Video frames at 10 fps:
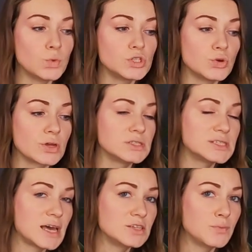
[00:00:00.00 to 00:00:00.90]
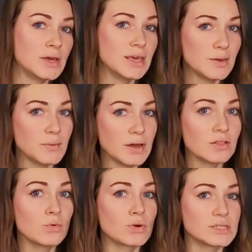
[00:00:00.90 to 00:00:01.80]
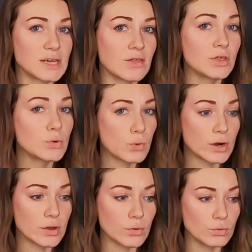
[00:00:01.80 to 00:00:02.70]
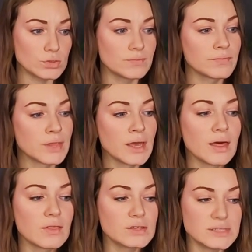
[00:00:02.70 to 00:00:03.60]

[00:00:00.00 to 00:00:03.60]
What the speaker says: which you can send by email or scan the QR code. The